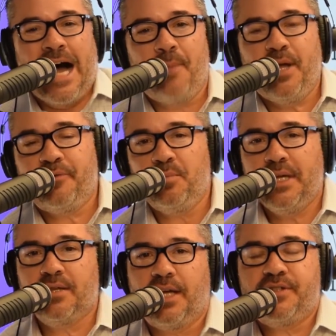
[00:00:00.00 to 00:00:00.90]
I'm David
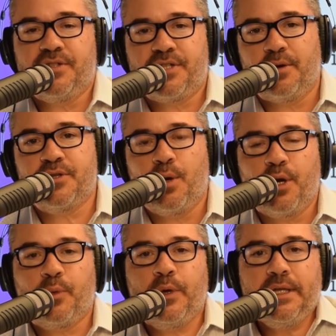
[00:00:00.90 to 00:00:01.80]
Meek, licensed
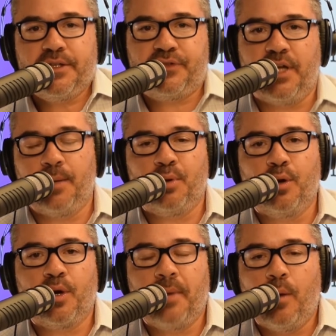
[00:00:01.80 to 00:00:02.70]
Arizona real estate
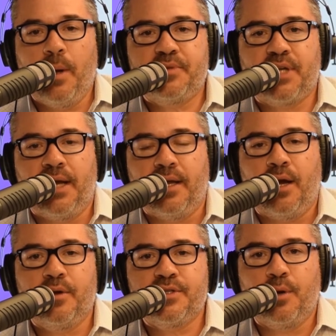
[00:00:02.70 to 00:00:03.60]
broker. My website,
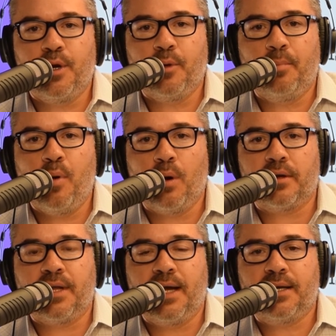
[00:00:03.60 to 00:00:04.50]

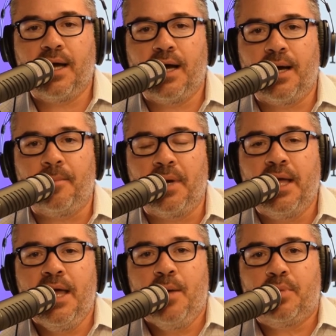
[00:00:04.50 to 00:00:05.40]
arizonareport.com.
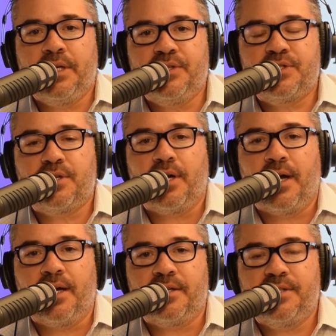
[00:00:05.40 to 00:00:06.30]
Please
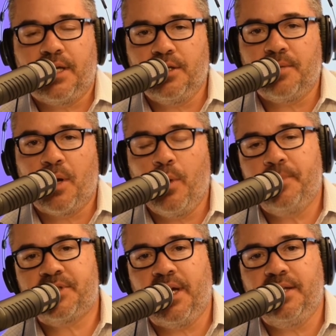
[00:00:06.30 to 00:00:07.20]
take a look at my
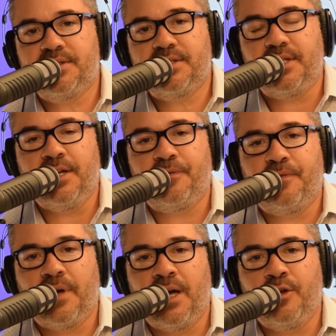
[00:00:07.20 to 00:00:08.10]
website
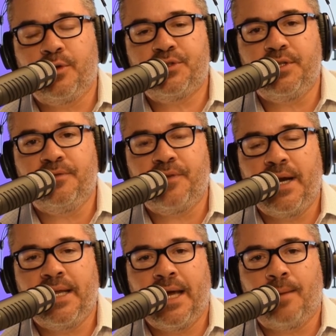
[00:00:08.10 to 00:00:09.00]
if you're interested in
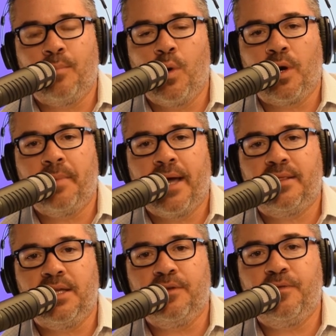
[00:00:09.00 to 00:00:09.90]
finding out more
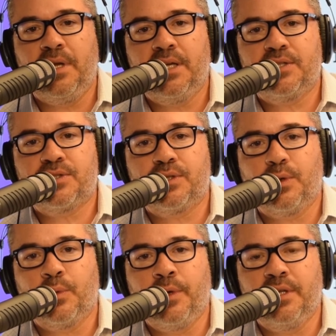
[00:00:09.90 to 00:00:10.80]
about the Phoenix
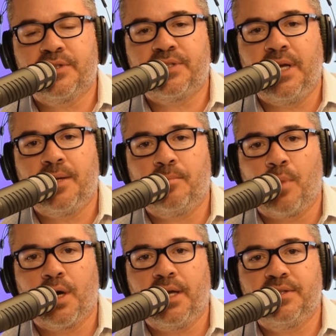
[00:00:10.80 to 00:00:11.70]
real estate
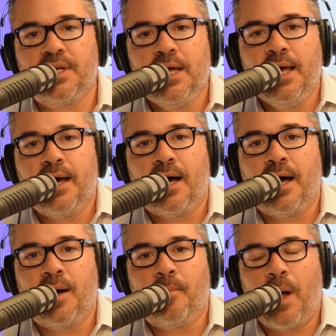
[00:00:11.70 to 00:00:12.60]
market.
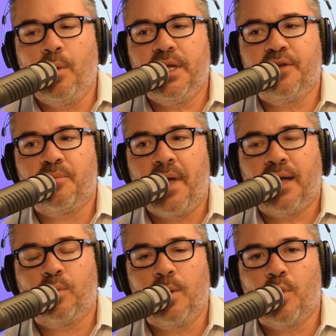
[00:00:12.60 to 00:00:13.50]
I want to give
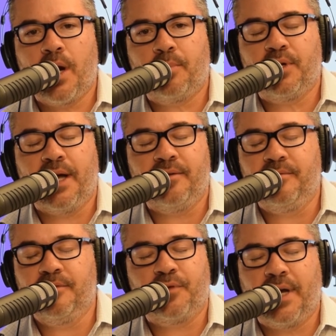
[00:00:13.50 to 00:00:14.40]
Matt one more opportunity.
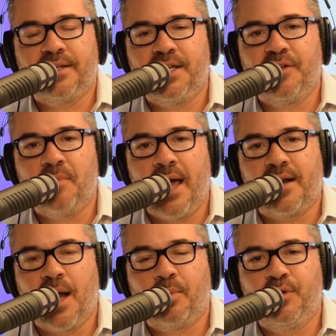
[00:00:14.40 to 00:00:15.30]
I forgot to give
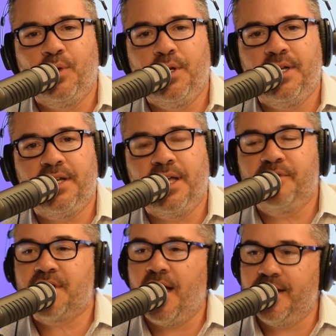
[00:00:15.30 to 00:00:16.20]
Matt an opportunity to
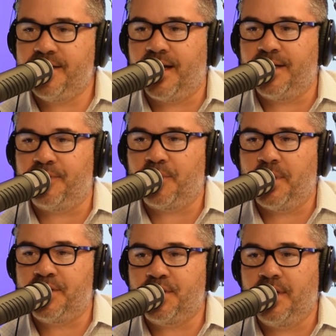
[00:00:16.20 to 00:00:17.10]
give his contact
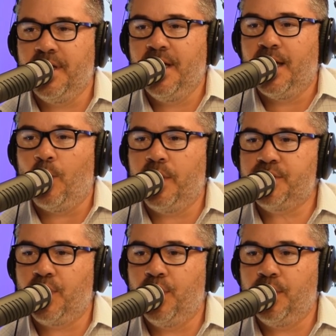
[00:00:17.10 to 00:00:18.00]
information. What
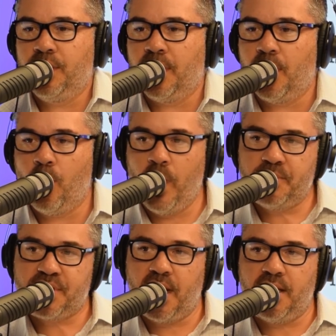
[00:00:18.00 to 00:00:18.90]
is a good
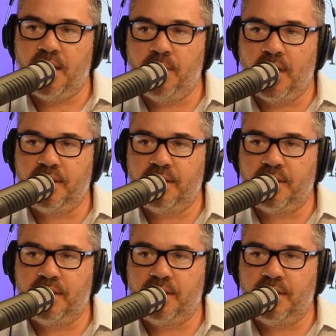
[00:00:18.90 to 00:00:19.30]
website, email,